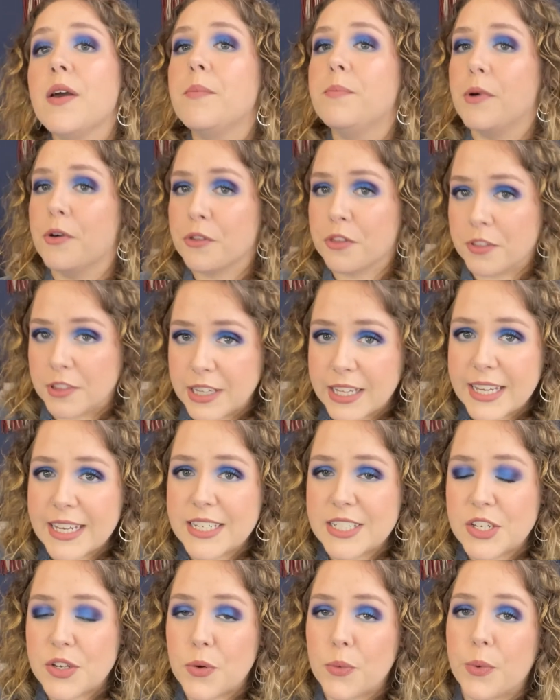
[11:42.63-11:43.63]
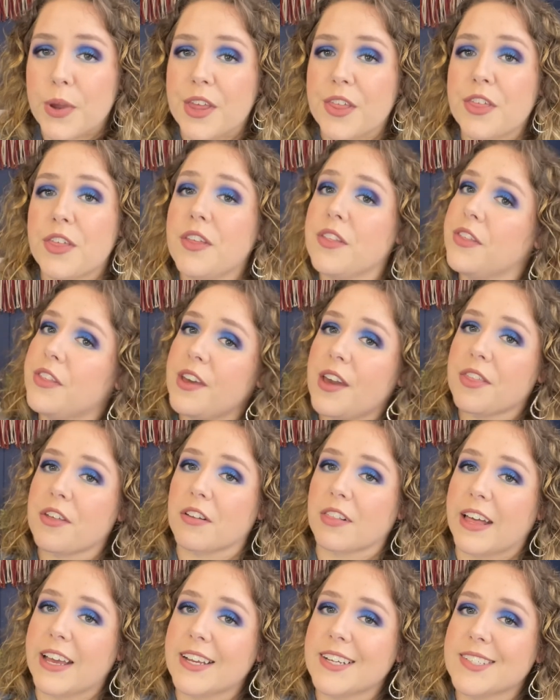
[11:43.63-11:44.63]
both linked with the
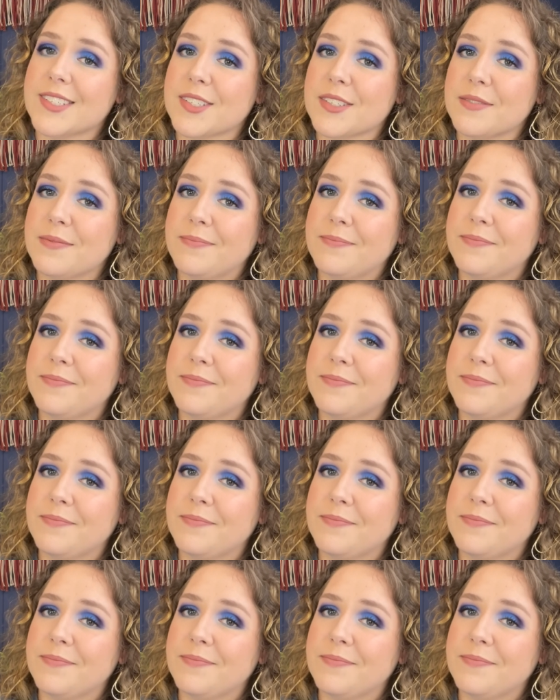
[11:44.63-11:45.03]
other links.